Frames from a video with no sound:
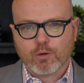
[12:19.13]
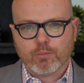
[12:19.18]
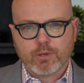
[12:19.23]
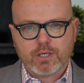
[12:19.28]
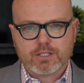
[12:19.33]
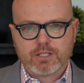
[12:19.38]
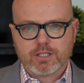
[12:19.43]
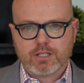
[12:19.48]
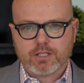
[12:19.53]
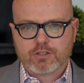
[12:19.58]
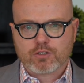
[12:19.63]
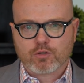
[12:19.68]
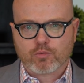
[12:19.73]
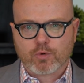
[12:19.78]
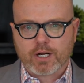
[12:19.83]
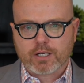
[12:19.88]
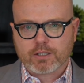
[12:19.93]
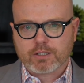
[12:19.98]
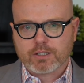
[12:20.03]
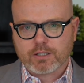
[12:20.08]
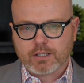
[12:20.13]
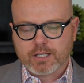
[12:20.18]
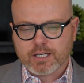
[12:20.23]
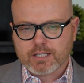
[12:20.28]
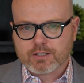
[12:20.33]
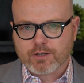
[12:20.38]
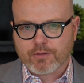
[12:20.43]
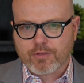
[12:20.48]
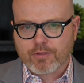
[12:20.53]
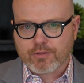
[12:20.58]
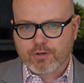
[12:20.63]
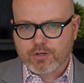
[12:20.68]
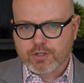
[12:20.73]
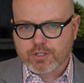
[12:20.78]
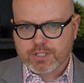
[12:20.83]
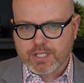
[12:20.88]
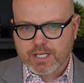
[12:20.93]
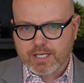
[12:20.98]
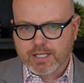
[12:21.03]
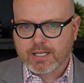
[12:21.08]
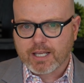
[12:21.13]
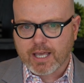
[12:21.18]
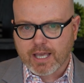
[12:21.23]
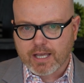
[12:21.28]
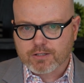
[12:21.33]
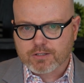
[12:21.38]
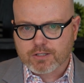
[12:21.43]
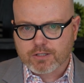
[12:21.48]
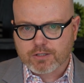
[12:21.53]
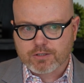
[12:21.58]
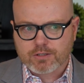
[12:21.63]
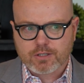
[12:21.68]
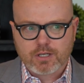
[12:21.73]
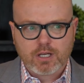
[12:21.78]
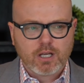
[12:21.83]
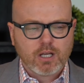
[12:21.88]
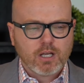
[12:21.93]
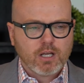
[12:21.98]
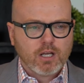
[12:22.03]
Obesity is directly linked to 13 cancers.